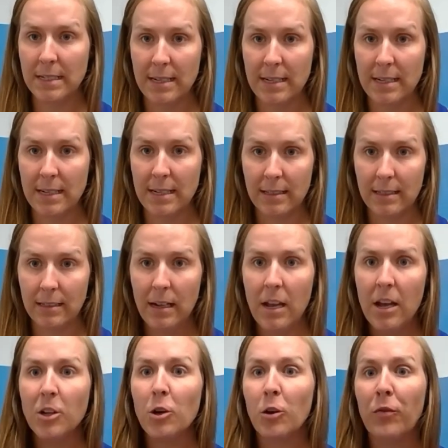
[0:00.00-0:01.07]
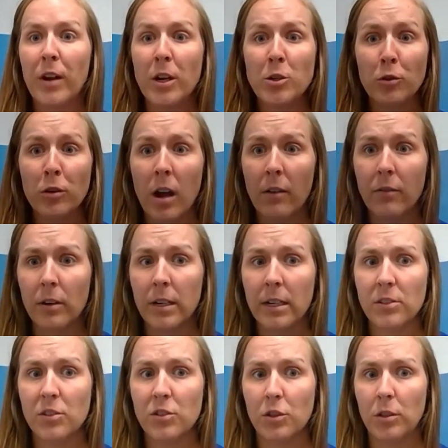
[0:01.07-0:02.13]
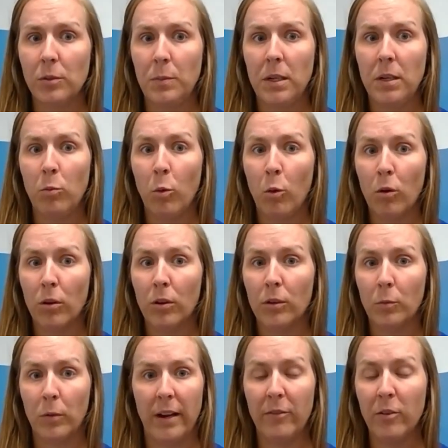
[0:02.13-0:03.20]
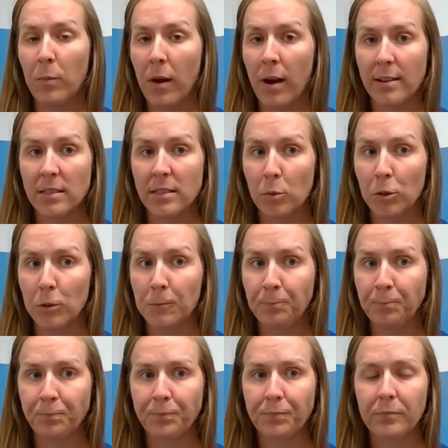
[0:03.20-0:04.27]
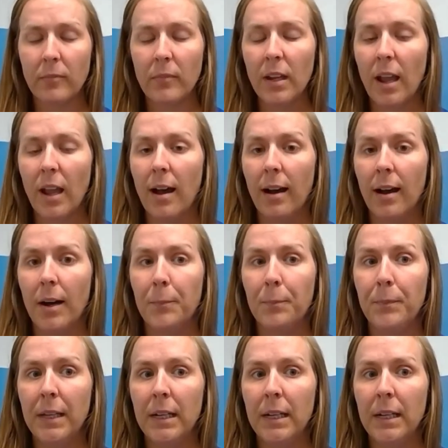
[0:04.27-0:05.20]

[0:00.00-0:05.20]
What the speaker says: tested. Your facial coverings should be worn whenever possible. So